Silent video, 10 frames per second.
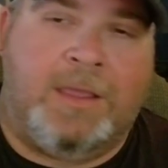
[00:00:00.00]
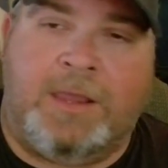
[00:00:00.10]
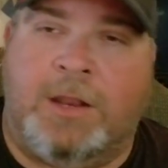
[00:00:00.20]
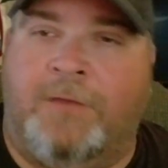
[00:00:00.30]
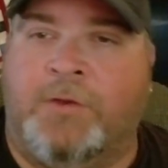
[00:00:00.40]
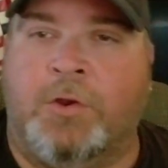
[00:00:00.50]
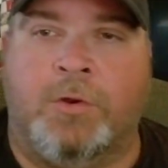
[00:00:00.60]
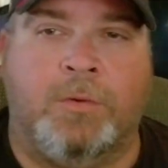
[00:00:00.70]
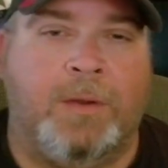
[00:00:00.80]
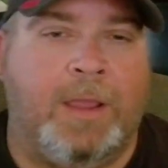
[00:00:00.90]
If
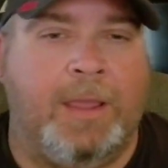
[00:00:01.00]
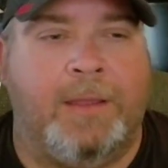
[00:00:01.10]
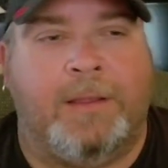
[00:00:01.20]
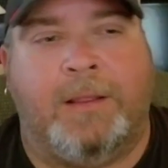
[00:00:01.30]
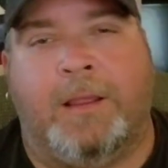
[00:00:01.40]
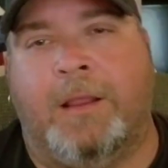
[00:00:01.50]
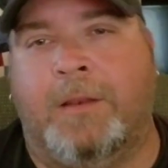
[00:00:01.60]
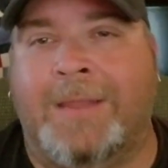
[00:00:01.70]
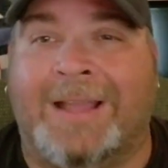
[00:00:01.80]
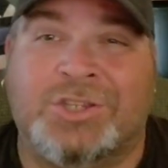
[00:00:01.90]
you're
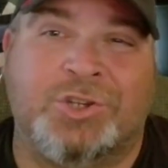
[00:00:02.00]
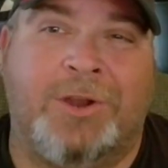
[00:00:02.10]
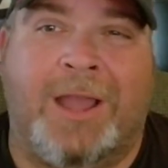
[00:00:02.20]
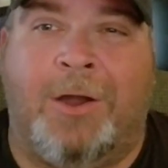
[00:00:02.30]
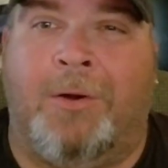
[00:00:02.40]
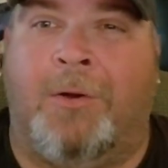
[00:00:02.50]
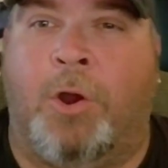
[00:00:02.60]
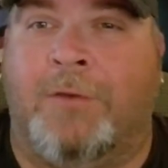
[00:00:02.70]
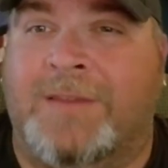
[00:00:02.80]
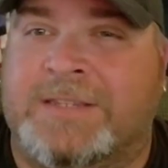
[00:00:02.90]
not sure how
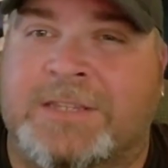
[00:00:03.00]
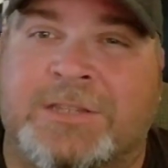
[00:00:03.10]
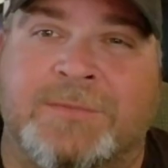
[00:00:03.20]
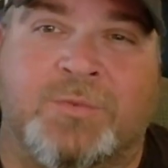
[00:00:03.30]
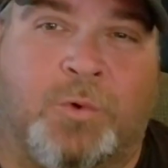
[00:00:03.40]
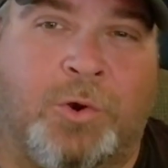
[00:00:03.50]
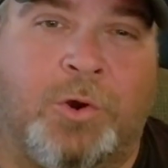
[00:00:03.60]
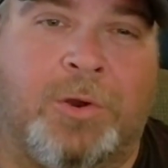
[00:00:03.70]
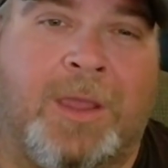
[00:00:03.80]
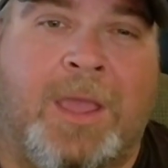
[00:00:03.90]
RV systems
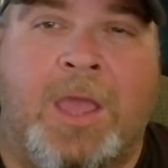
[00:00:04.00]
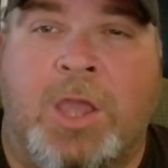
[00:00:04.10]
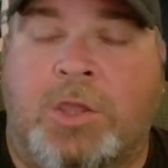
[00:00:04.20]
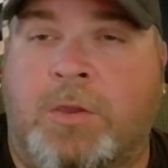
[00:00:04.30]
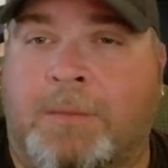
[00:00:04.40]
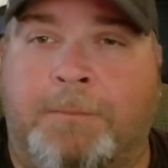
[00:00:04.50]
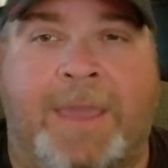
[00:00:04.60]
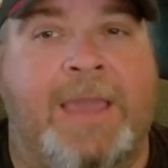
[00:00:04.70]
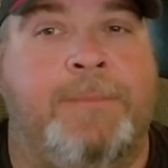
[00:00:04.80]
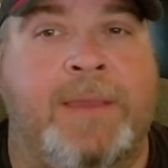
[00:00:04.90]
work, you can
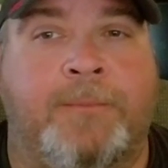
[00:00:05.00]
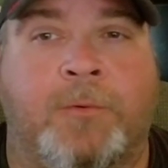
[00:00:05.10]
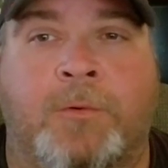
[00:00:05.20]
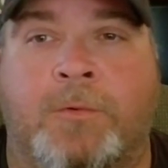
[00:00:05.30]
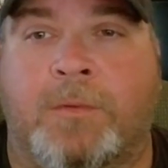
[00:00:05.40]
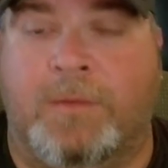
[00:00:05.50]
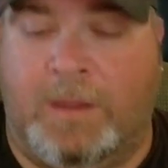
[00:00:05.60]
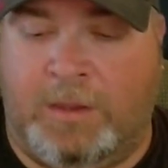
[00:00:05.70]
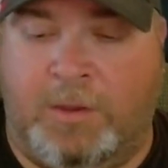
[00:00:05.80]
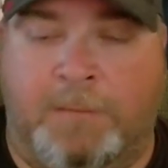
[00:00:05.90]
pay people,
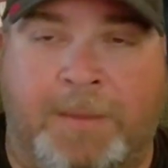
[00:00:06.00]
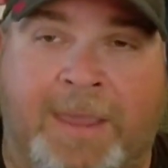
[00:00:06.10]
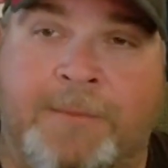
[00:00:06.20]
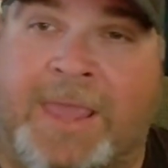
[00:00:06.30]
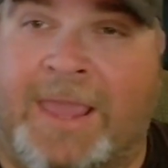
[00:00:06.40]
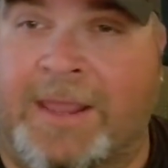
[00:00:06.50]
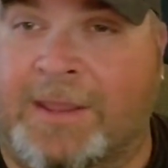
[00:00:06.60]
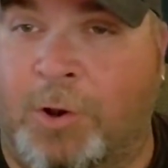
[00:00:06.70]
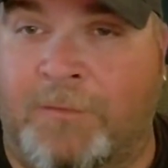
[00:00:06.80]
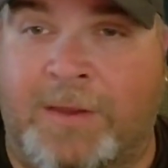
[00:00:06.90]
you can pay a
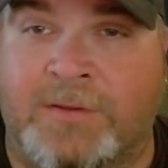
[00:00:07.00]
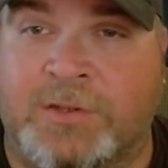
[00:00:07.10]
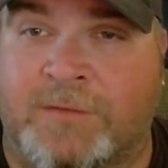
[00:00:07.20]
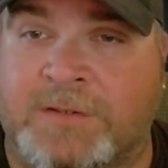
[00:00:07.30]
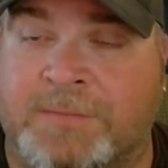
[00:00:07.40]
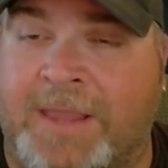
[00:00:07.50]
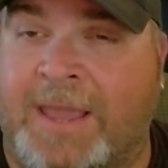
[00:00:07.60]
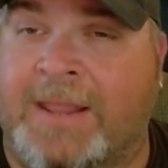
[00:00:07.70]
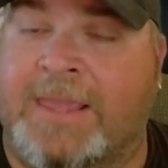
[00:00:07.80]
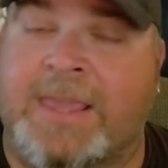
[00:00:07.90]
mechanic, an RV service
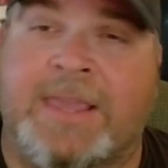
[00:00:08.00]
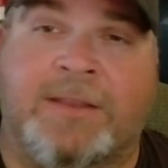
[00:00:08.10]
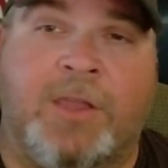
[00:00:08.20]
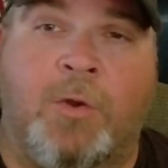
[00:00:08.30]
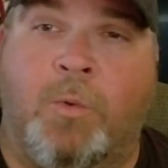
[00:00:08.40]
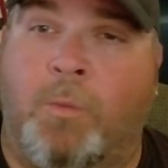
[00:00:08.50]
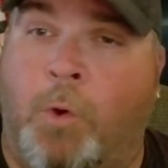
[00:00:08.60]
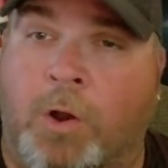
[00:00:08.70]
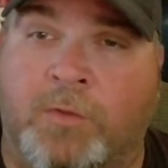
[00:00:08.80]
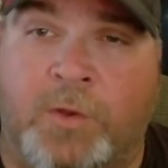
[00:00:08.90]
mechanic. He can go
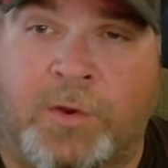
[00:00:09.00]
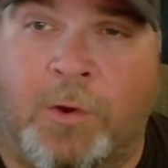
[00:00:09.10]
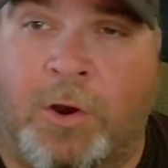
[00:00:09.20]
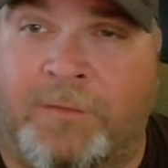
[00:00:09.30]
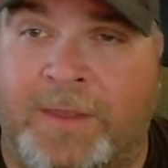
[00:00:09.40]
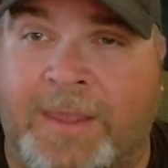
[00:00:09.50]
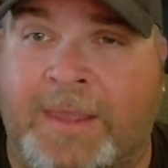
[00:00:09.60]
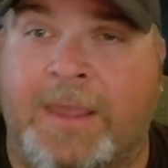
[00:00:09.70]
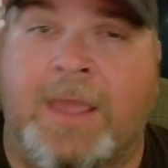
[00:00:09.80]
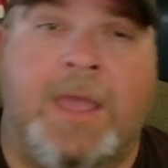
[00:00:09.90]
walk through your
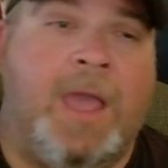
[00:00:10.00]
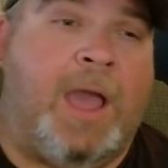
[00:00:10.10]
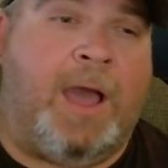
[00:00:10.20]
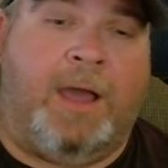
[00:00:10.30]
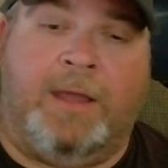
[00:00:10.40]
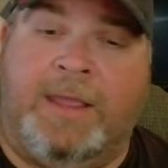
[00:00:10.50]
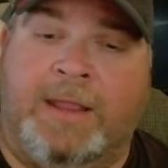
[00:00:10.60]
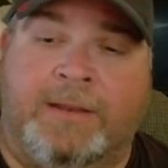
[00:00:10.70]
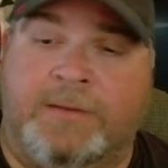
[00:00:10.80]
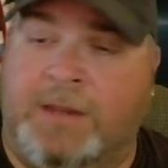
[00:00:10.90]
RV
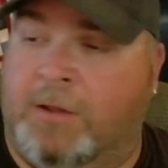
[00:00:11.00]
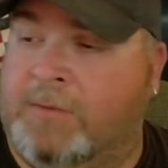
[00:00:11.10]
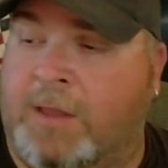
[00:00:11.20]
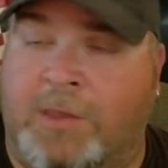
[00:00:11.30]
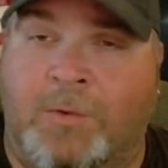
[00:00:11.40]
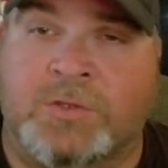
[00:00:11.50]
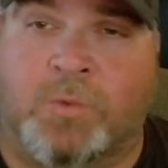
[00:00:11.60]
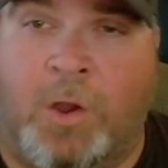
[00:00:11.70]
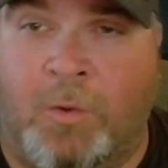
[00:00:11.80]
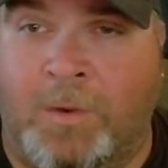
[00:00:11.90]
and tell you what's
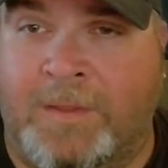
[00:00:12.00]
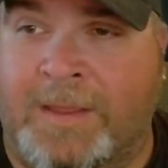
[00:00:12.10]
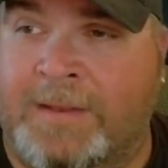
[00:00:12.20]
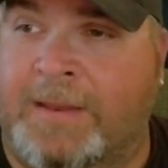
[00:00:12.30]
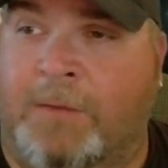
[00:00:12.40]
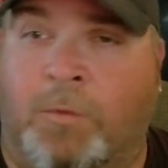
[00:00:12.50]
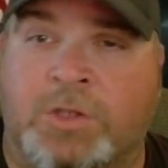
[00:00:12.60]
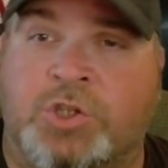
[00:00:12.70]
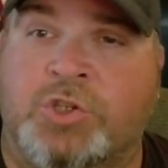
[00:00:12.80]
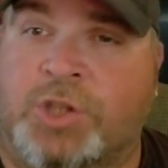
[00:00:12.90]
wrong with it and
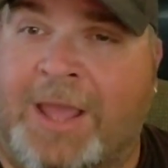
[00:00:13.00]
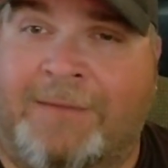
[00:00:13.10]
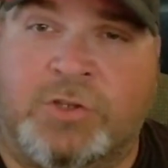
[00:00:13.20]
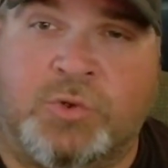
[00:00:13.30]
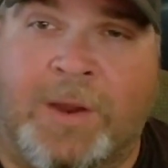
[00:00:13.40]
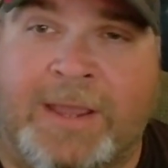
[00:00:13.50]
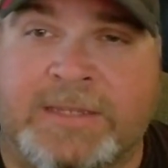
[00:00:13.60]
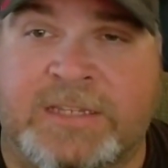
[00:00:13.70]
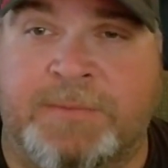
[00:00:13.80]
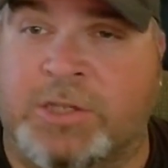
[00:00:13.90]
what you should have
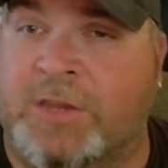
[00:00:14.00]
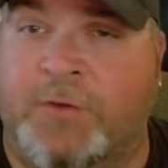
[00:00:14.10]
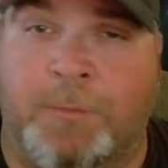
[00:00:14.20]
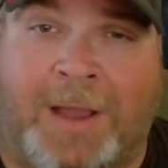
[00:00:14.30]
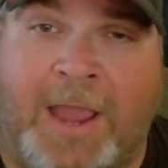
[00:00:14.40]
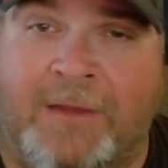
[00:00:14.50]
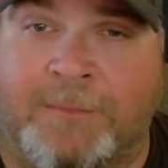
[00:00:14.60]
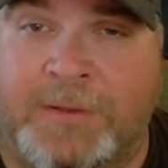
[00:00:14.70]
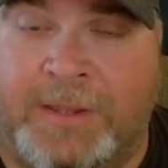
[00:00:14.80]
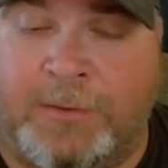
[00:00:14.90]
addressed, especially if you're buying
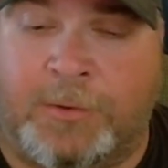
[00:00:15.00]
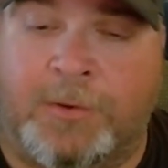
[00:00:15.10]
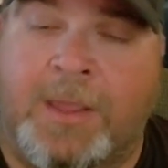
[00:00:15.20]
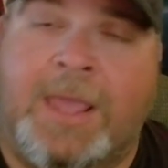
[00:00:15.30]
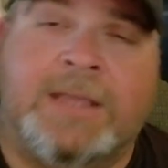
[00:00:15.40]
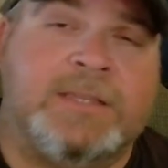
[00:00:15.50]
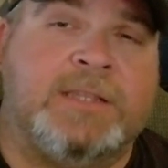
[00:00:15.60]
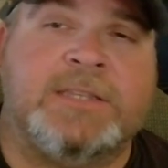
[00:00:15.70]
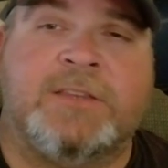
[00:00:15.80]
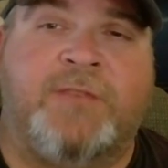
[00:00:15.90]
from a dealer. So
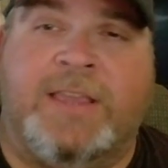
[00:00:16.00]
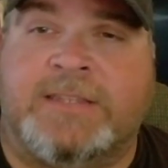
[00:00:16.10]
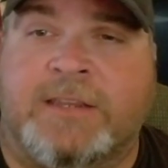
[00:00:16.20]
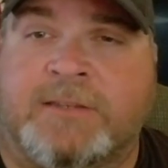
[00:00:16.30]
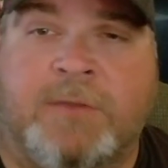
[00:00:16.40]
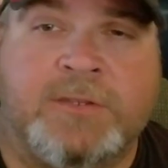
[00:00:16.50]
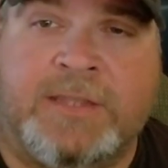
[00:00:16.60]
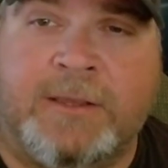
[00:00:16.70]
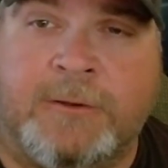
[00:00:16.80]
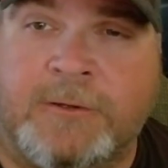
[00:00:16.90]
let's just face it, because most
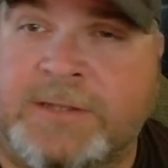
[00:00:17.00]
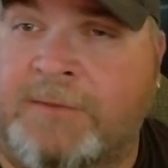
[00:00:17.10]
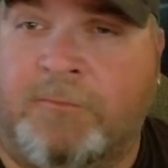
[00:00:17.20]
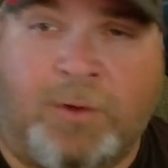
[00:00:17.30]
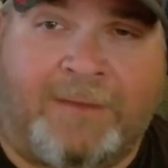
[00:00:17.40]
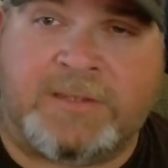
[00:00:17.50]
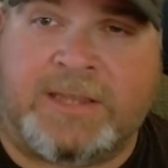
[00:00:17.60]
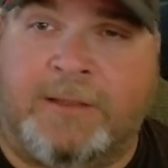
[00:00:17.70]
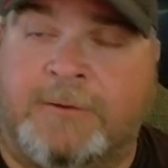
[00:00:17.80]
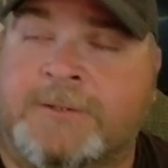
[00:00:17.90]
dealers, even private
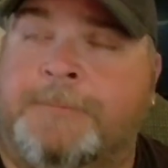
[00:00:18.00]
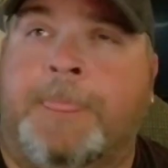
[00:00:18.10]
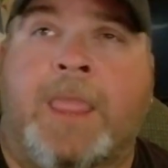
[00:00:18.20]
sellers,